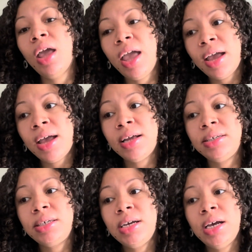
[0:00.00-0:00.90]

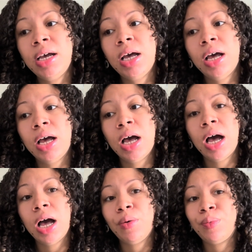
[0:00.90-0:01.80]
and
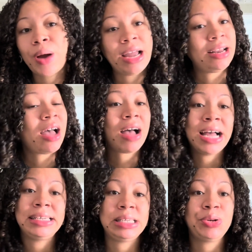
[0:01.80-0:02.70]
right now
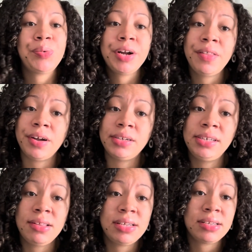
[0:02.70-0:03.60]
I still work there
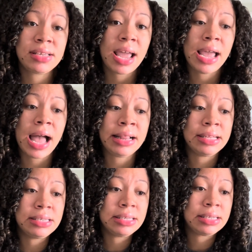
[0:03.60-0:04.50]
to this day.
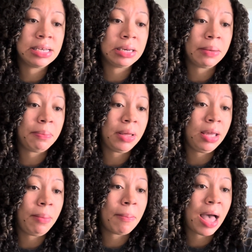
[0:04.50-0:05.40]
This is gonna
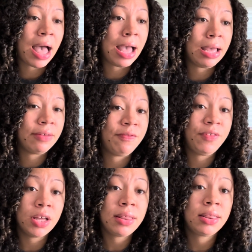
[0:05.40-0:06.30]
be my
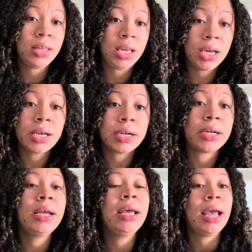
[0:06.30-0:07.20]
5th
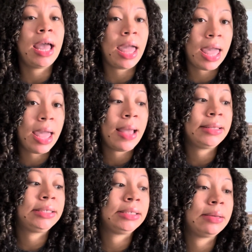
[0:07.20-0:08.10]
year
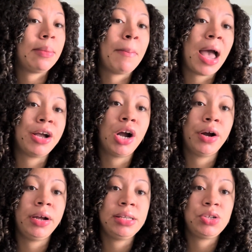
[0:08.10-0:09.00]
at my
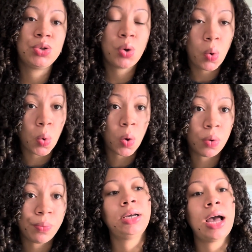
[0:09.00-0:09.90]
current
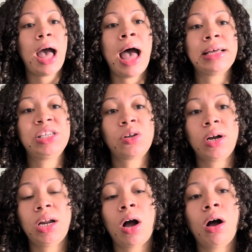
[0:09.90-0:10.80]
school. I
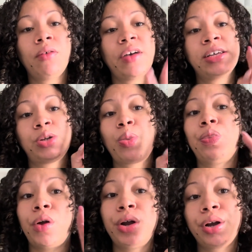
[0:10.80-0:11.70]
started off as a
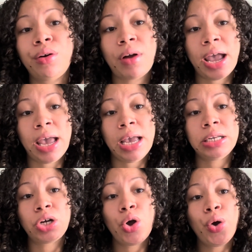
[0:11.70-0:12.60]
3rd grade